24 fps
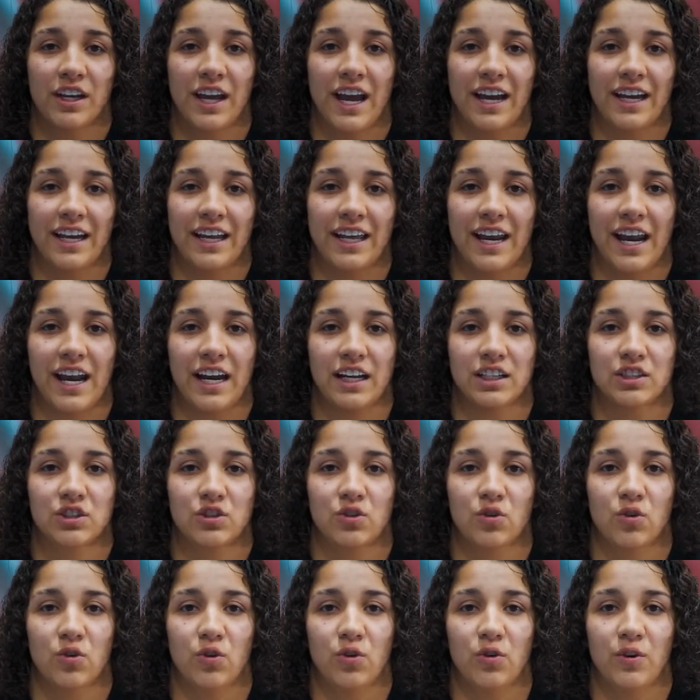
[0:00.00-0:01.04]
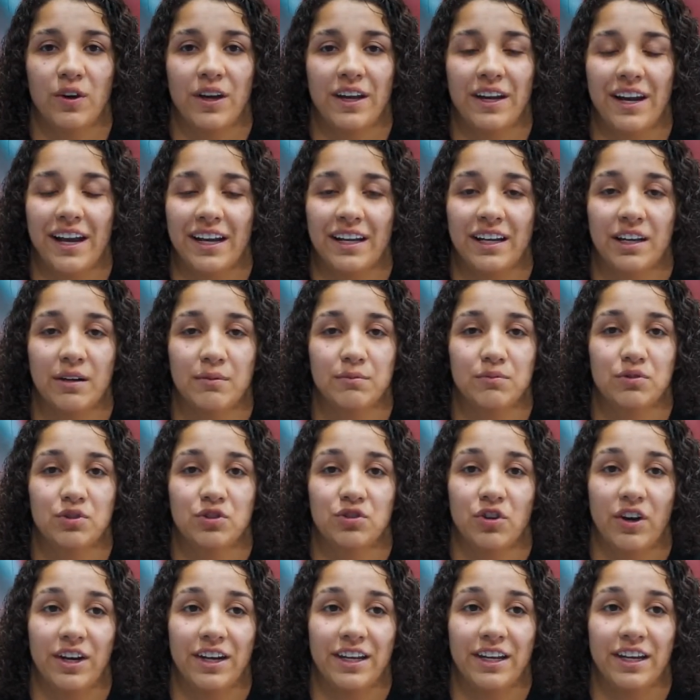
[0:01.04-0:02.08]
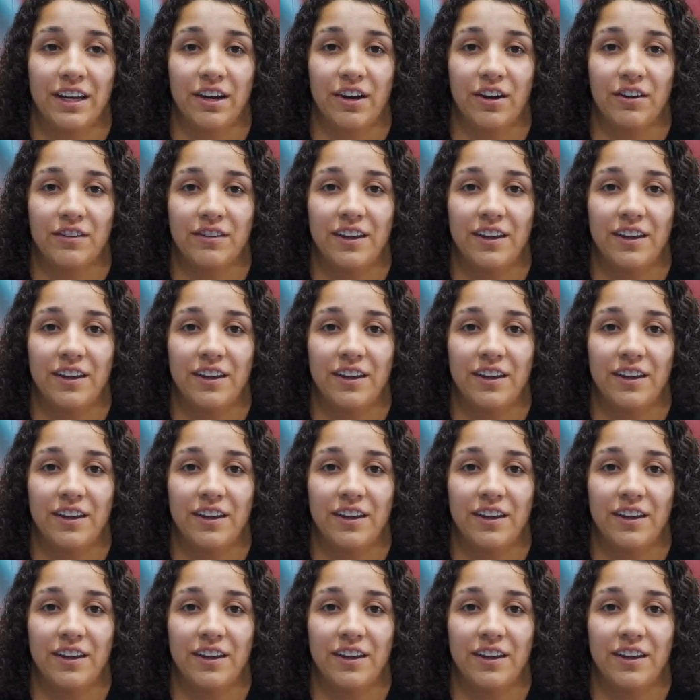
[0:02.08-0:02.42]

I get out of school and I come straight here.